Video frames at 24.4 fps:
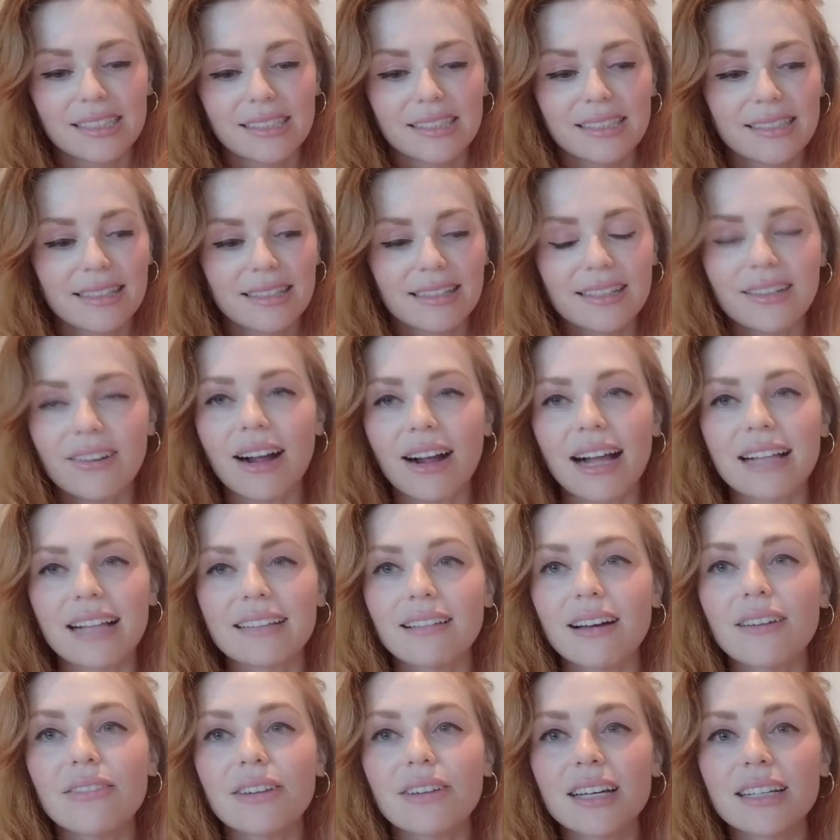You know, I
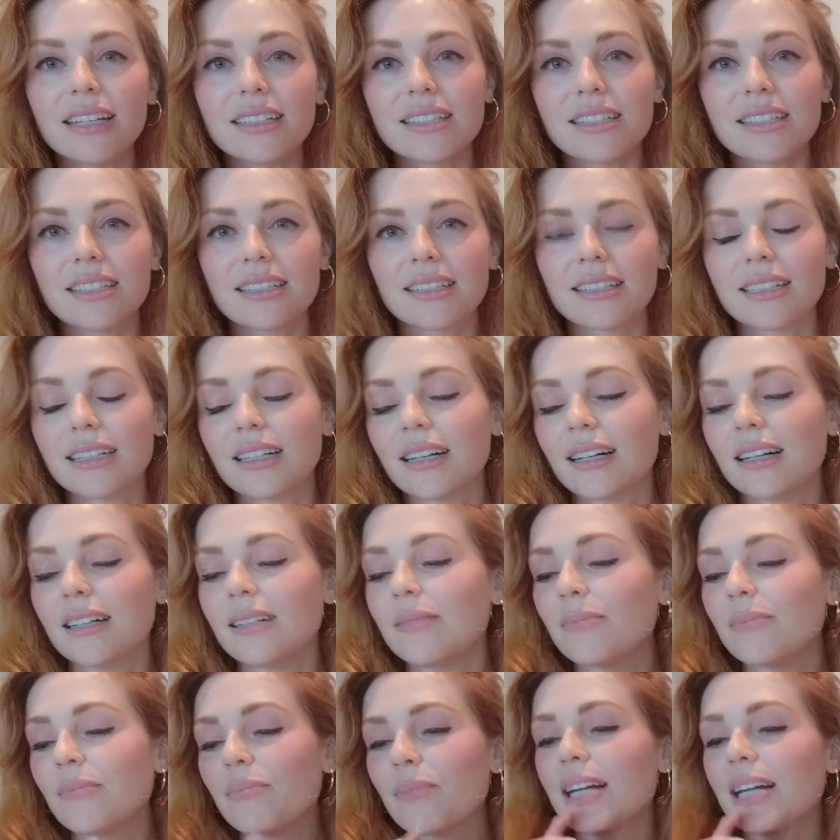love it.
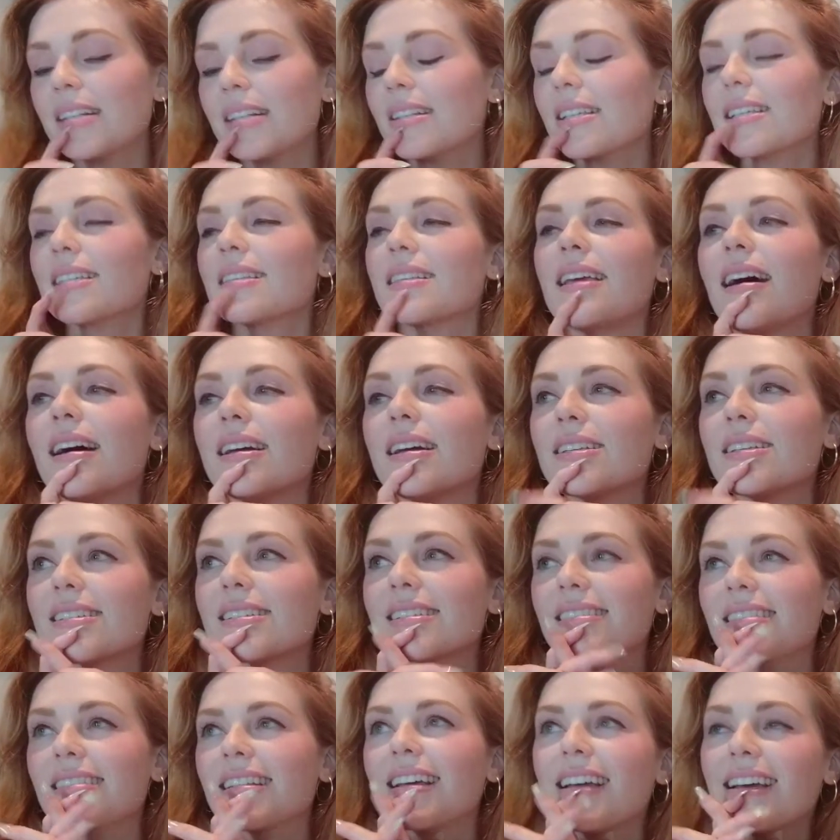Um, but I just, yeah, I
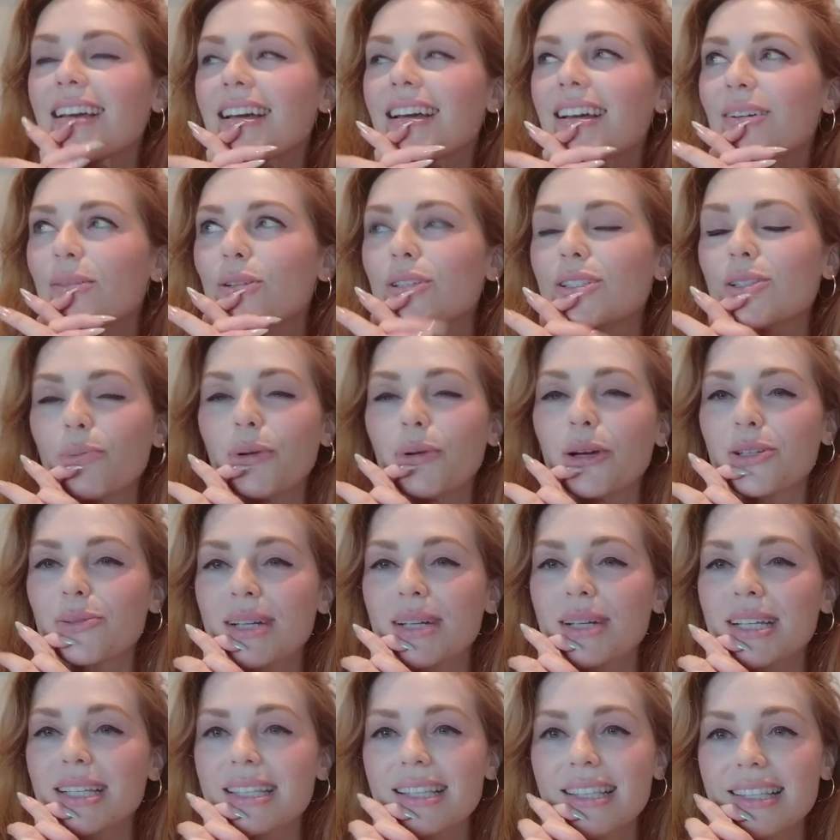just spoke to
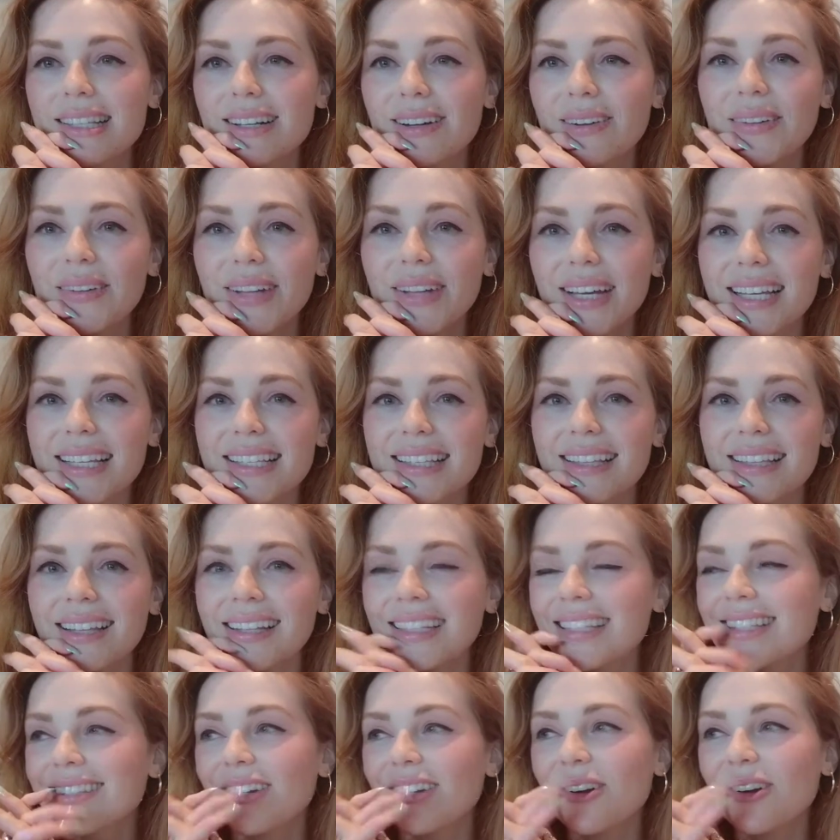my sister. I'm like, isn't
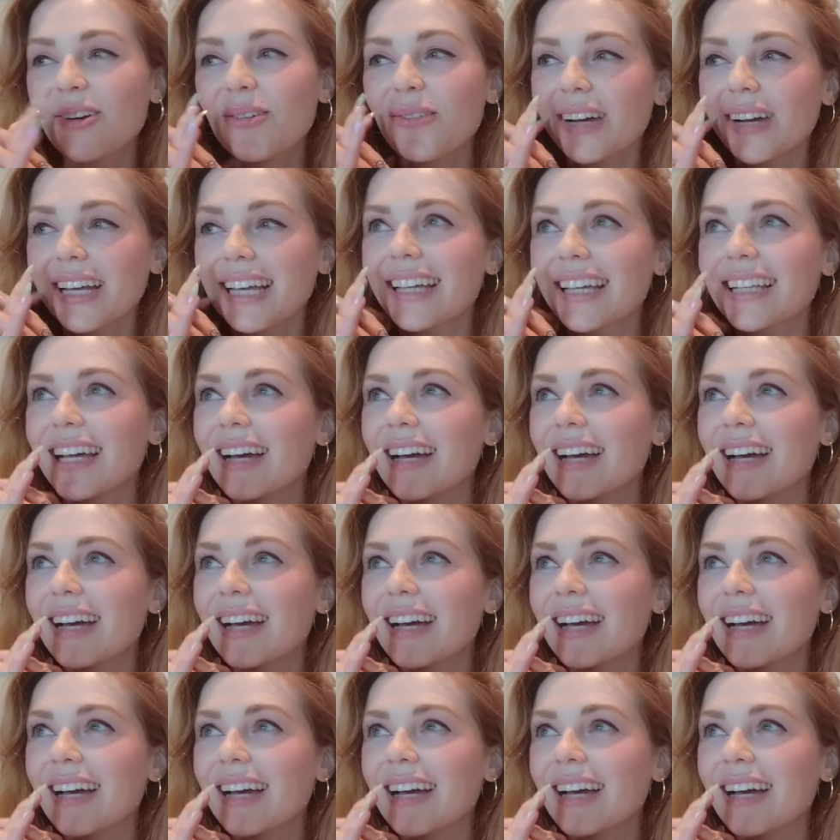that so weird?